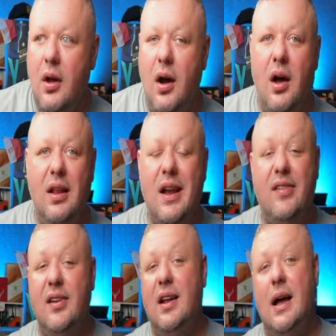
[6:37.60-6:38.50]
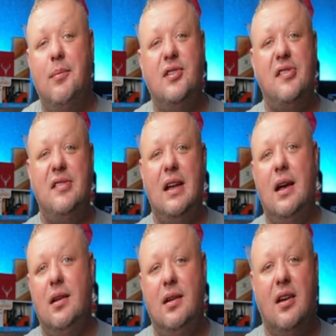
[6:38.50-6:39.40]
Like I said, I'm just
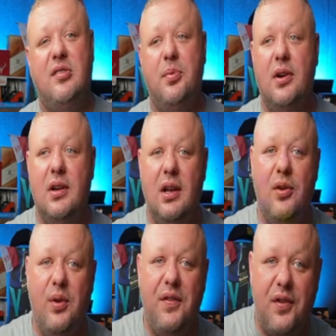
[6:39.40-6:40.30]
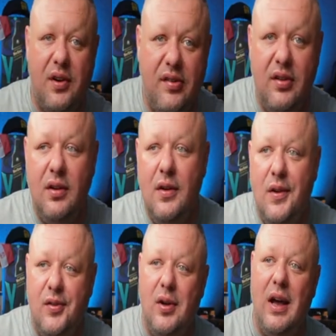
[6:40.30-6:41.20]
not an expert in reefers,
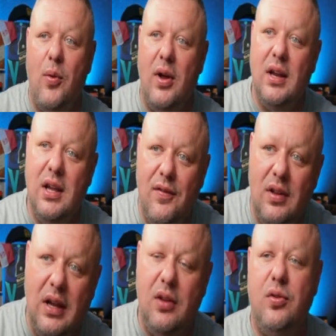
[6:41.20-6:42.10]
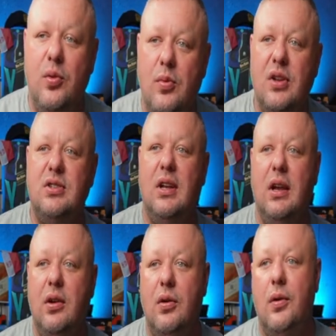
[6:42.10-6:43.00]
so I don't want to give like too much, like
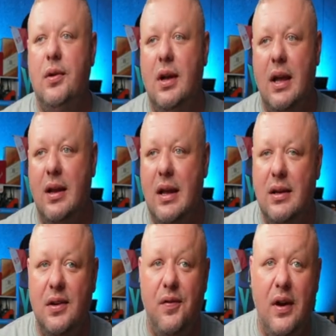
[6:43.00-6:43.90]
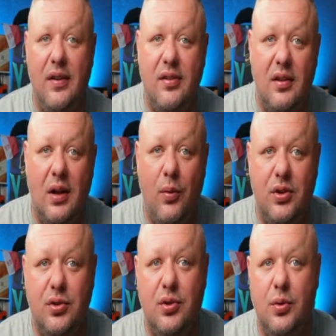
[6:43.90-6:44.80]
any kind of advice on what
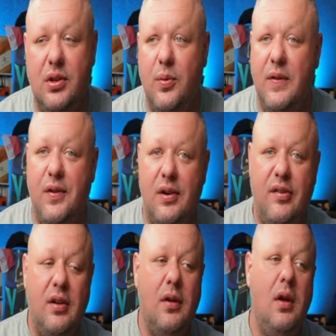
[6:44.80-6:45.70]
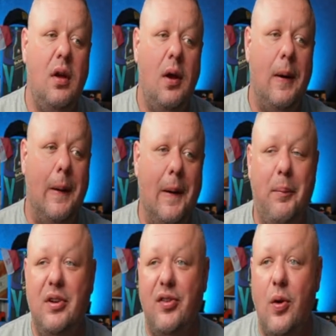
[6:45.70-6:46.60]
you do with the reefers. But
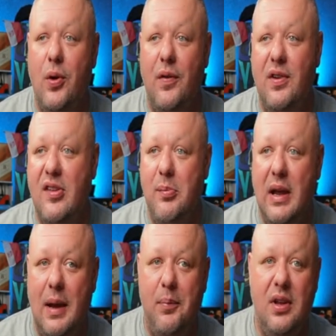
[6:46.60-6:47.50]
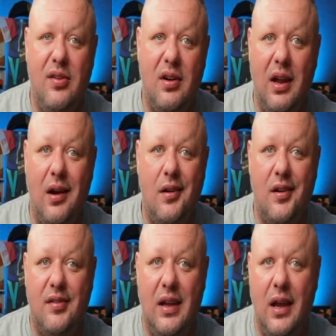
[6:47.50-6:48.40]
just going over this map, these are the
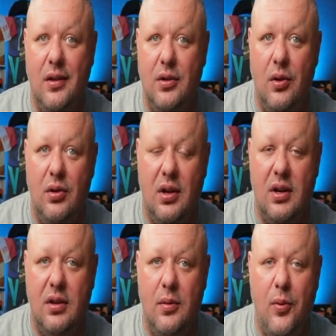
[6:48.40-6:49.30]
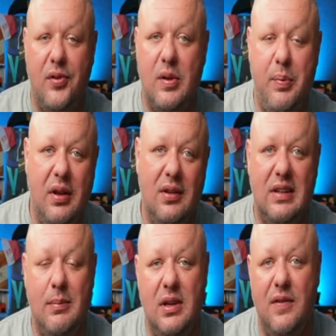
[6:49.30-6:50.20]
areas that look the most appealing to
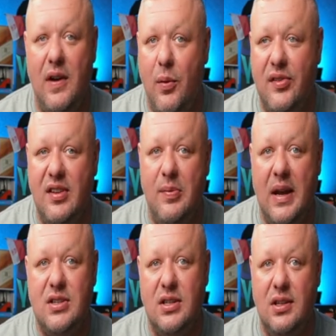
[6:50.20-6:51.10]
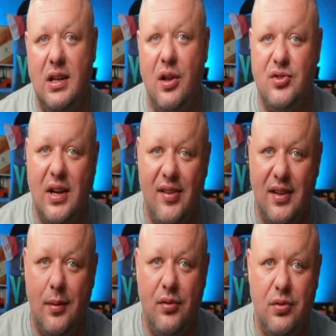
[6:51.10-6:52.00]
me. If I was dispatching, that I'll try to send
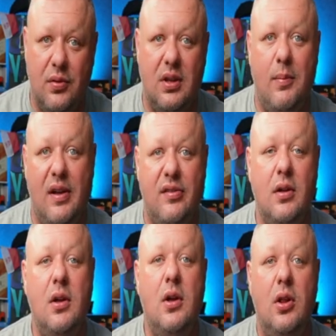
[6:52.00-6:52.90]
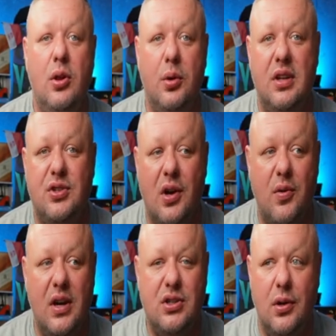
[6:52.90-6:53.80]
them to with the best load to truck
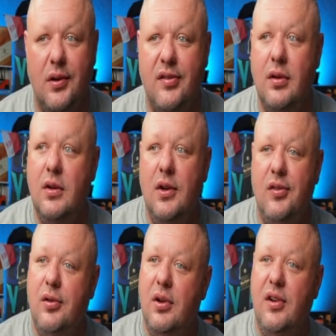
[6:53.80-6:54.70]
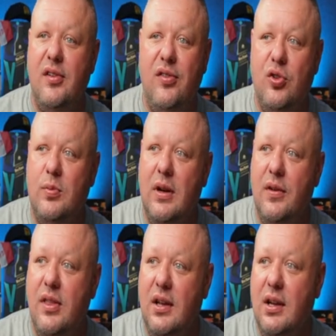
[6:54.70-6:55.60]
ratios. So here's a zoom out
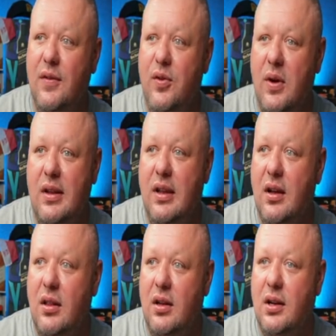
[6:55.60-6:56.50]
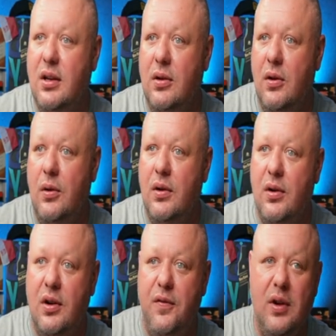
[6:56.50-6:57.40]
thing. If you want to take a look,
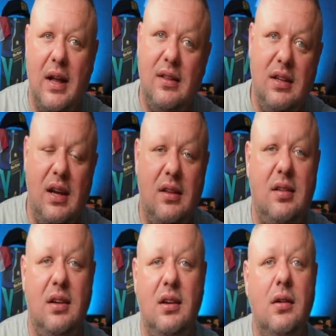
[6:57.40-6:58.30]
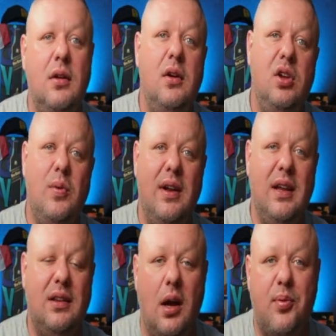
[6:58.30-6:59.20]
or if you got DAT, you want to
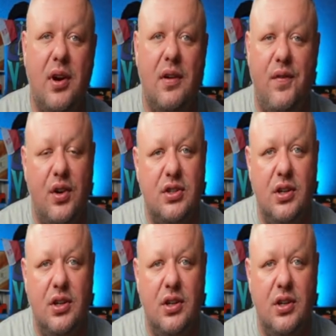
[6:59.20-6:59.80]
get the upgraded version, you